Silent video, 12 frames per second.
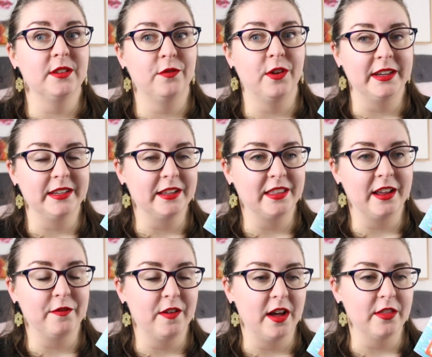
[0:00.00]
finding
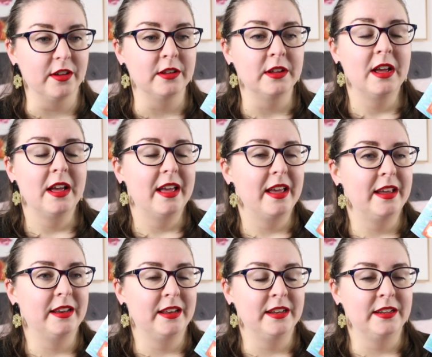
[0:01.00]
their father.
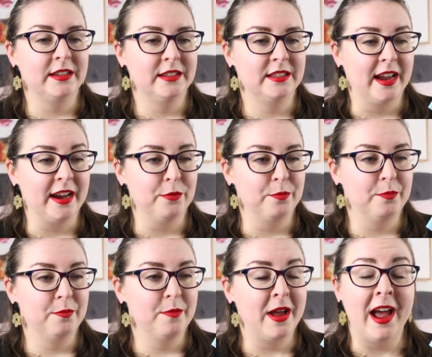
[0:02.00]
It is a
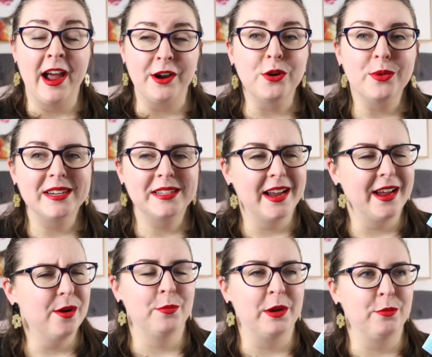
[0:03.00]
harrowing
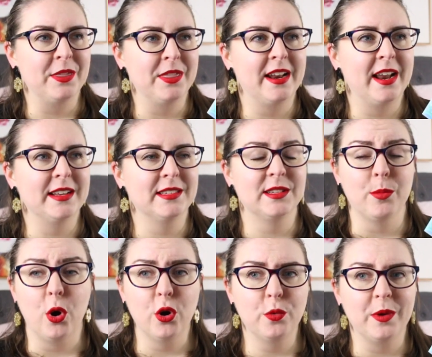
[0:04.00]
tale, but one that has some
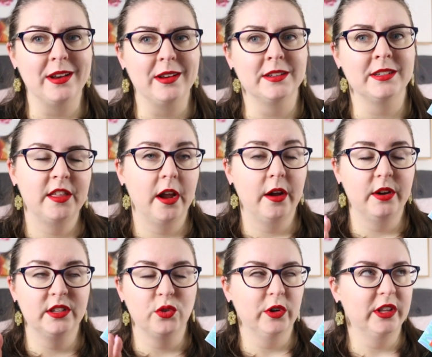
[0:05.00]
hope in it. There
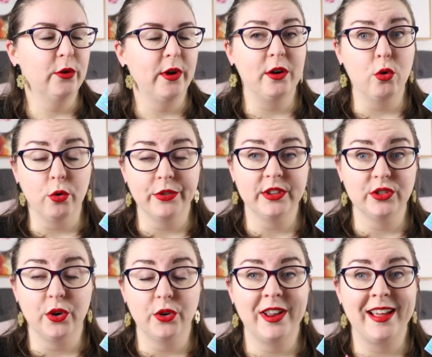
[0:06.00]
is a really great author's
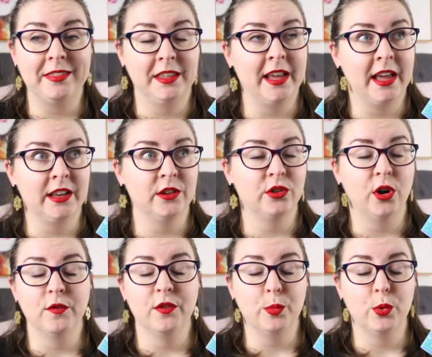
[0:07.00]
note at the end
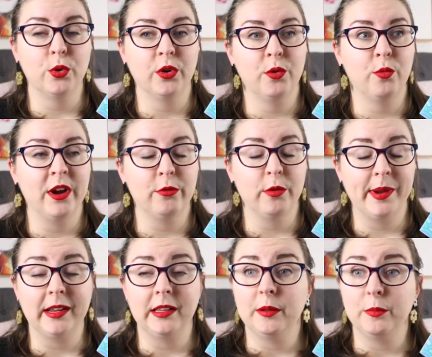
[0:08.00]
of the book where
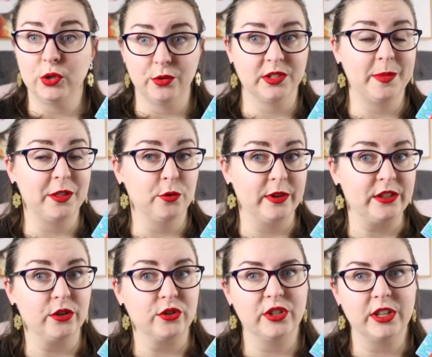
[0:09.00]
Rebecca Lim talks about the
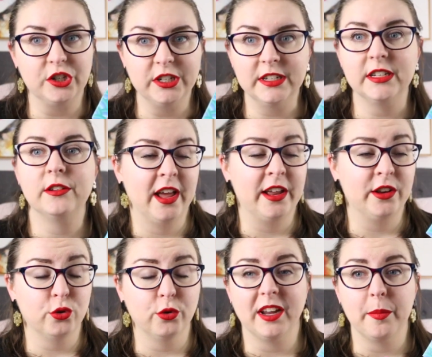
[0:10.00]
research that she did and
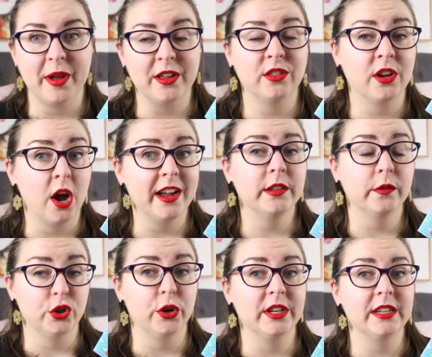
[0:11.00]
talking about the kinds of
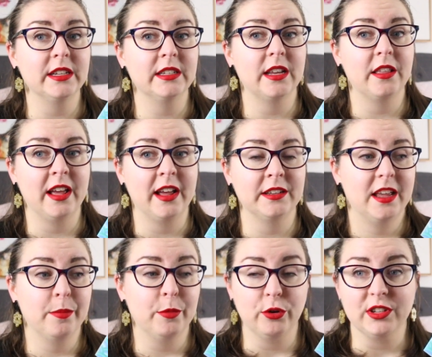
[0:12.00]
journeys that
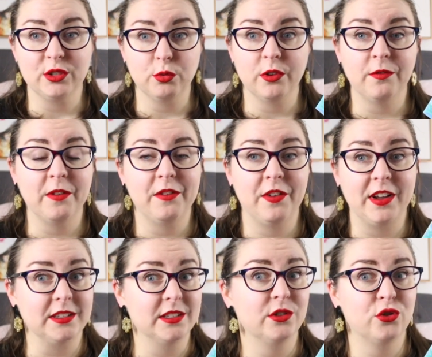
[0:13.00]
immigrants would have
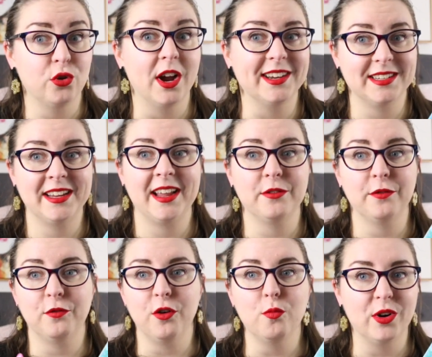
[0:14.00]
faced trying to get
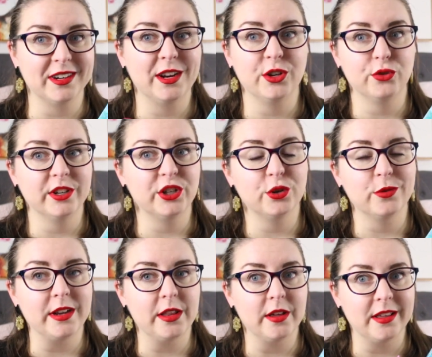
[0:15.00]
from one country to
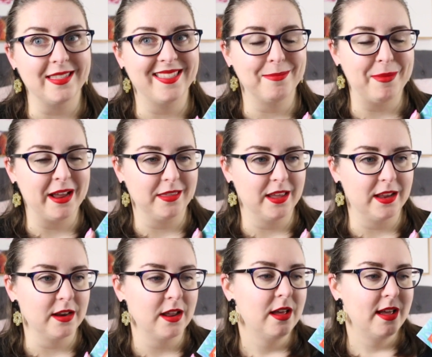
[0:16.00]
another back
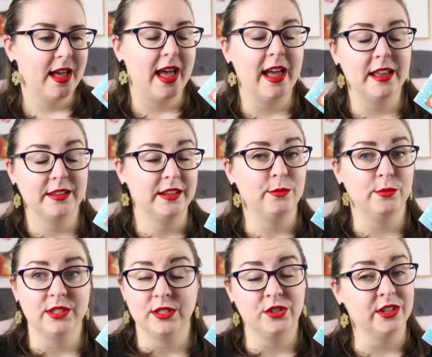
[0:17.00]
then. And it
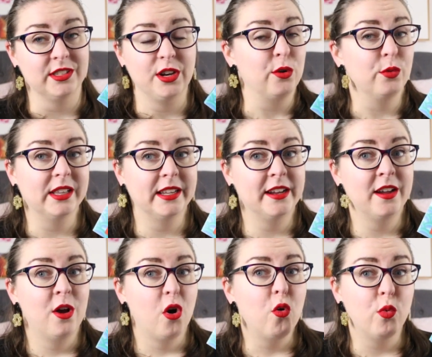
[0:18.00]
was just a really
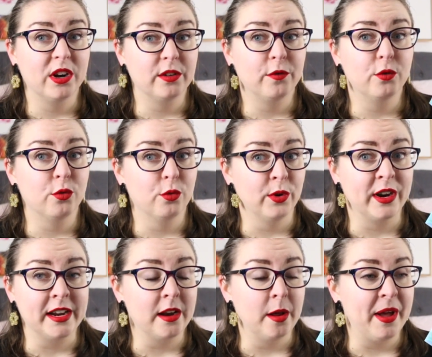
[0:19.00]
wonderful
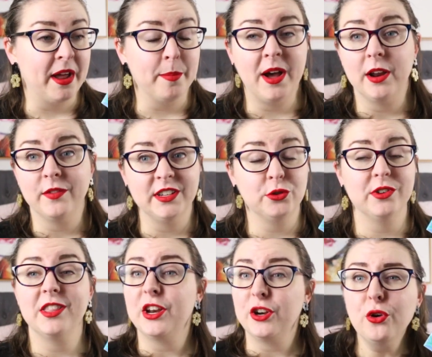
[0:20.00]
read about a part of history
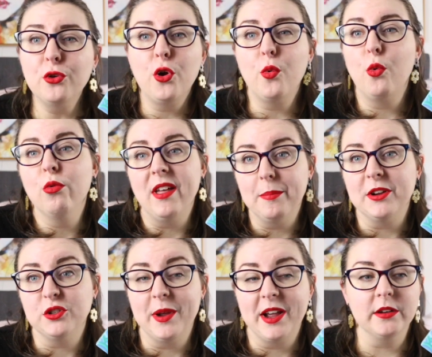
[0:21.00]
that I don't know all that
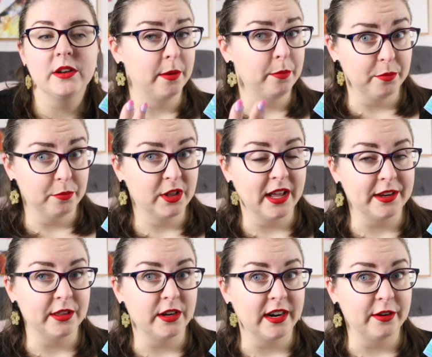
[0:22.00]
much about and I'm
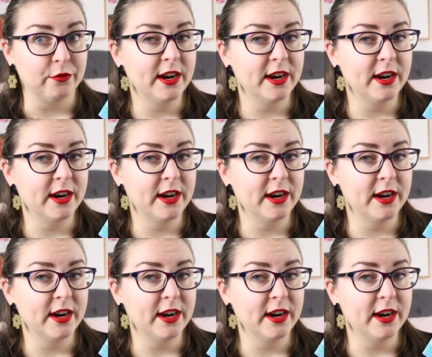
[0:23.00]
glad that I have